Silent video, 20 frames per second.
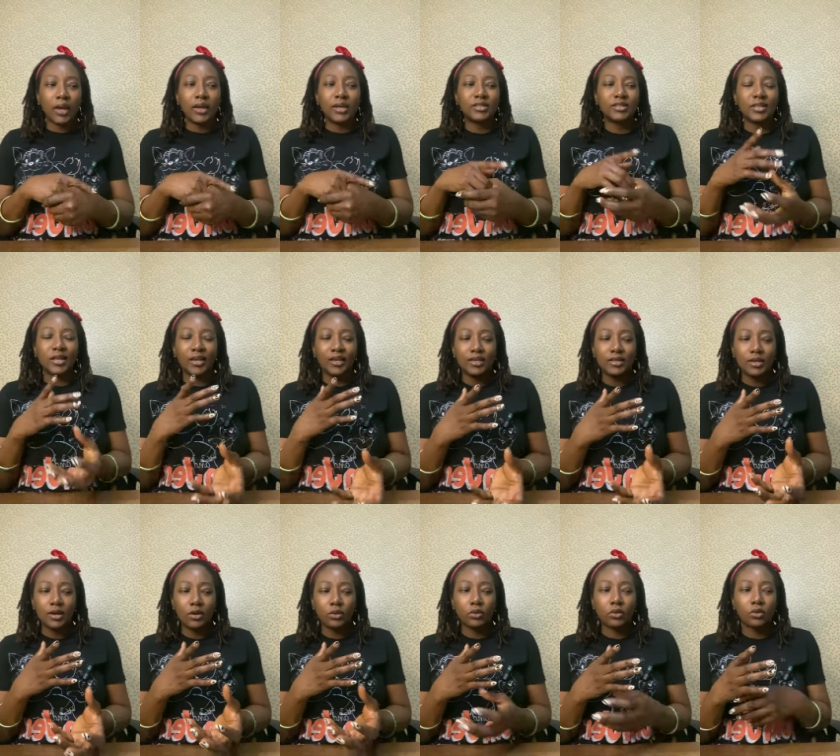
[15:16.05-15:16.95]
It's like
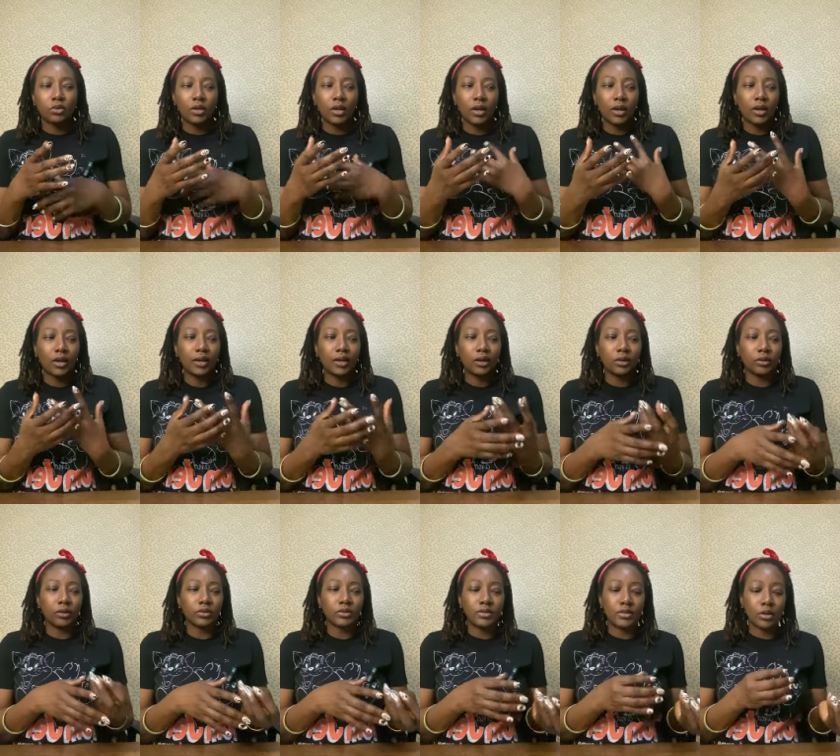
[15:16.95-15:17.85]
now you can't allow
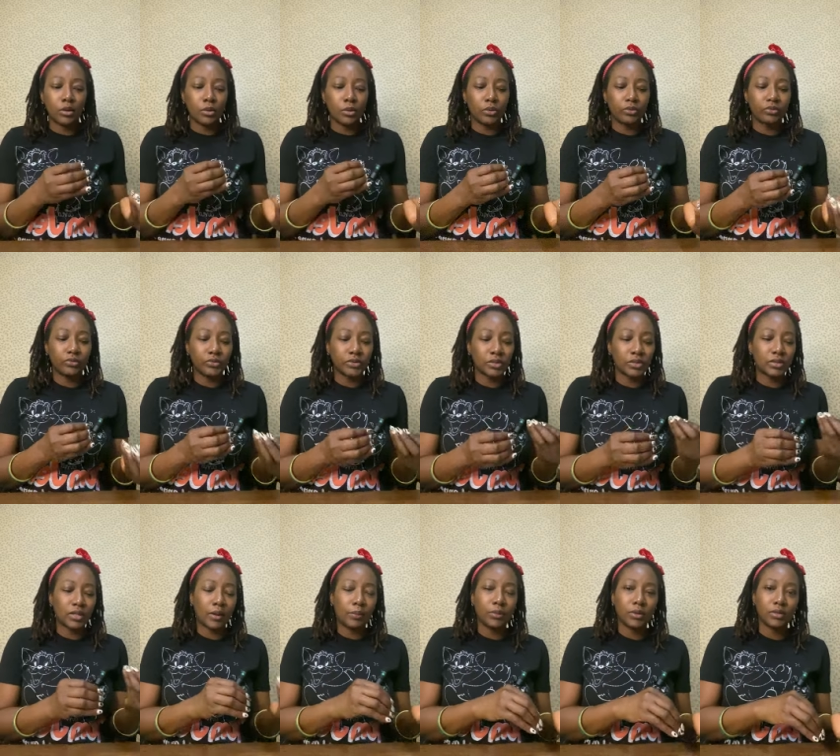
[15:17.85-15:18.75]
yourself
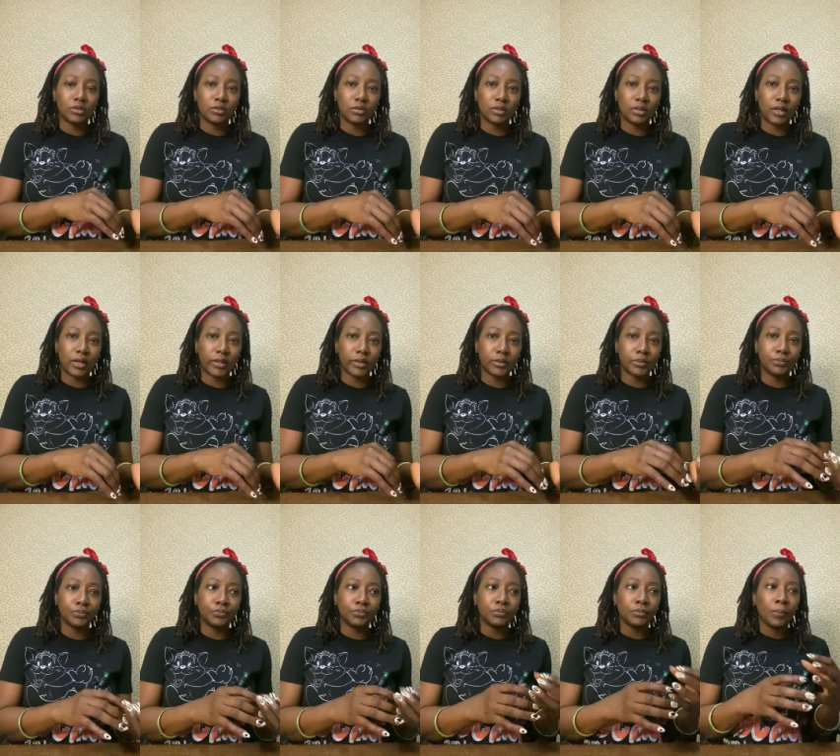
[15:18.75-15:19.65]
step into that
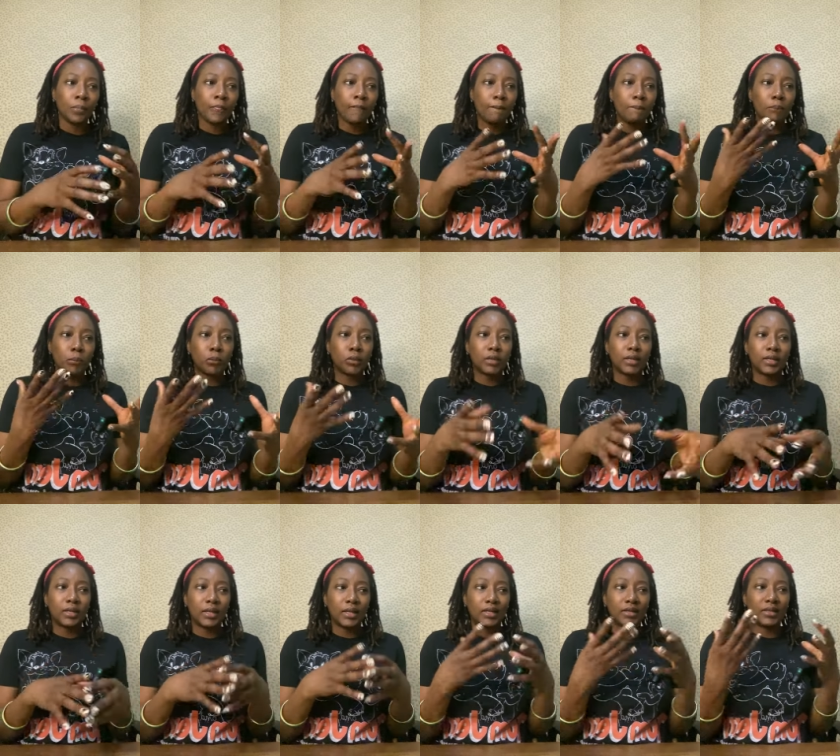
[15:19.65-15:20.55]

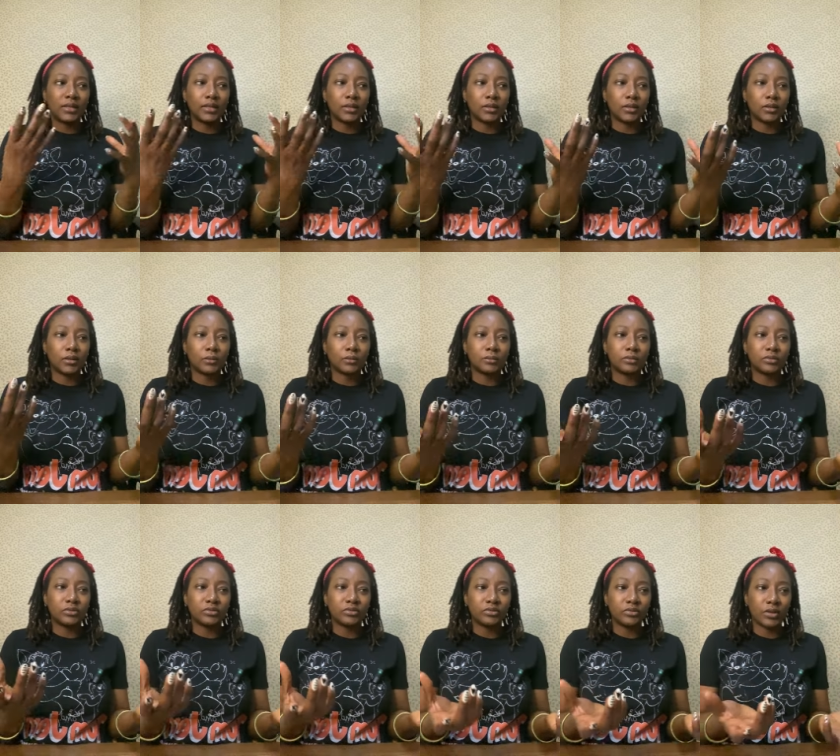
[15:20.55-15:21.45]
motherly
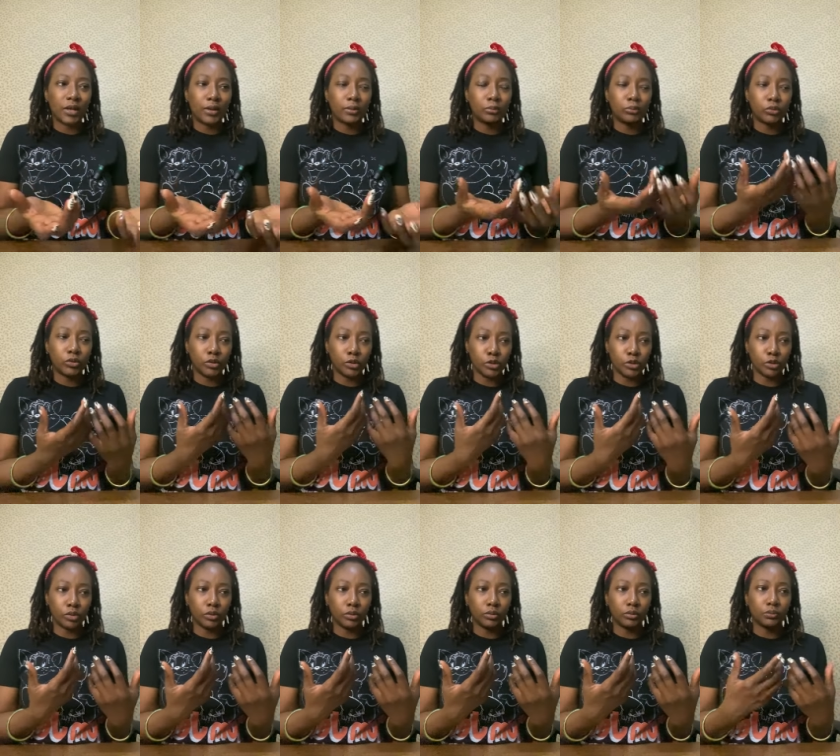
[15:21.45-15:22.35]

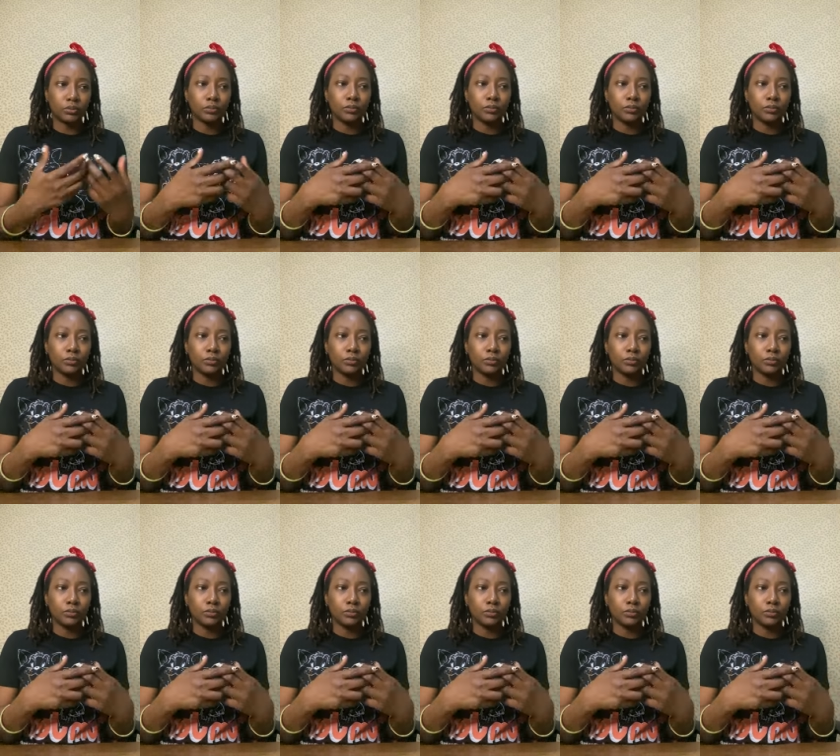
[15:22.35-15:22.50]
vibration,